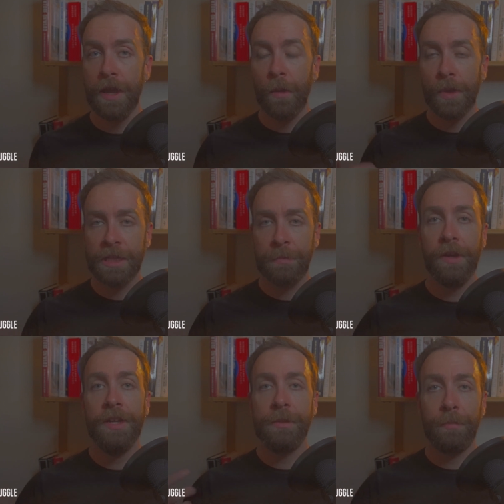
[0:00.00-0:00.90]
We
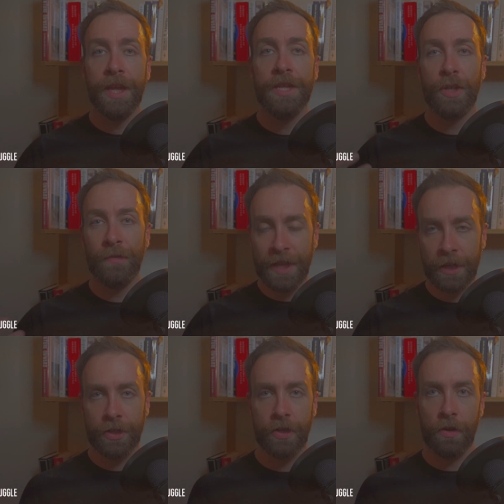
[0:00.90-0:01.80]
experience the pleasure of
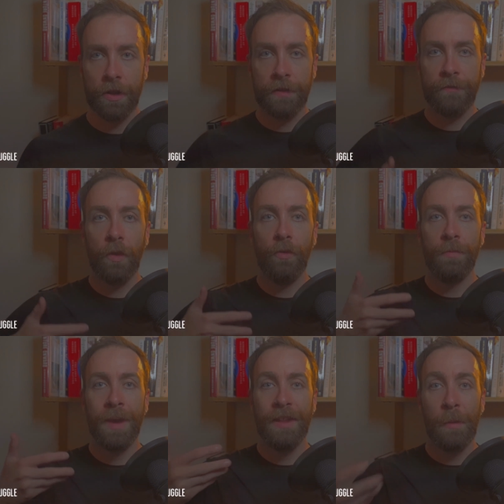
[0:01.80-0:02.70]
eating chocolate followed
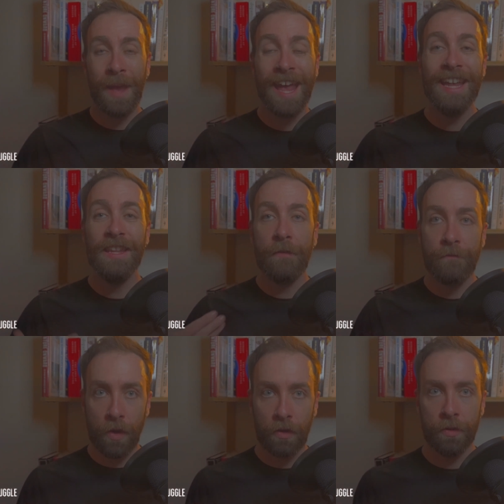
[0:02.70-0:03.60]
by the pain that
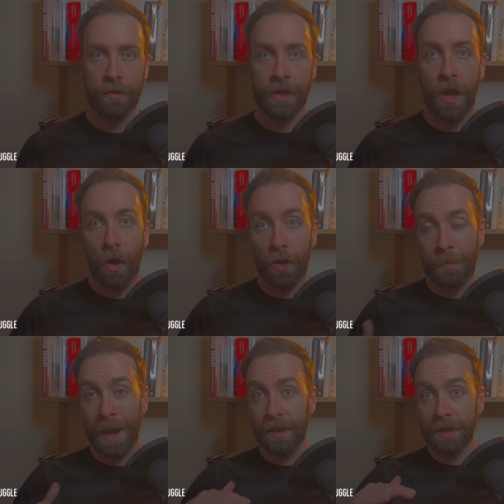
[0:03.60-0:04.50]
follows, or the
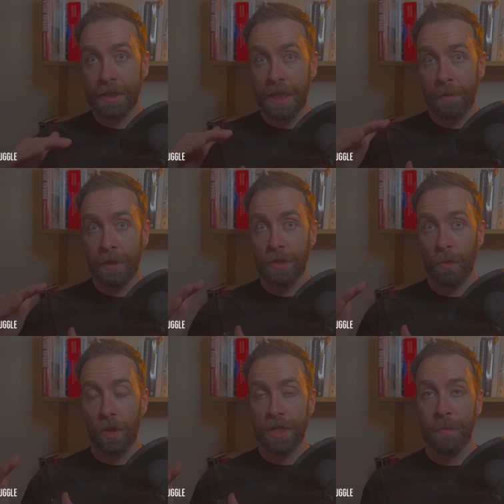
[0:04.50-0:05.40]
balance tipping
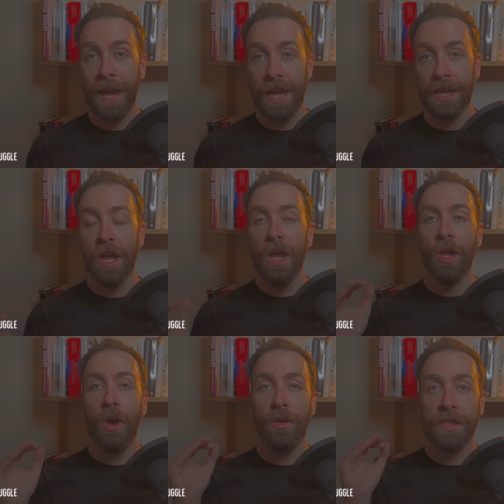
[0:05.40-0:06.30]
towards pain,
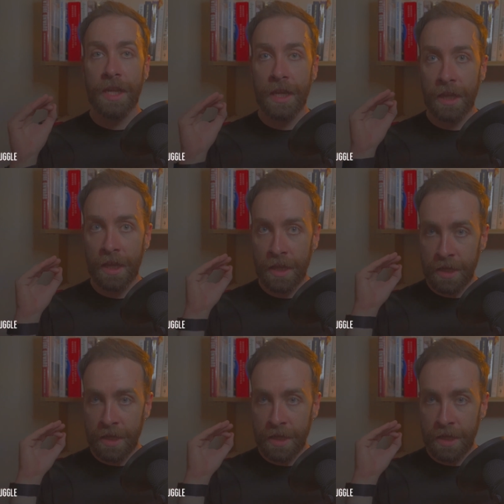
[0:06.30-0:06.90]
causing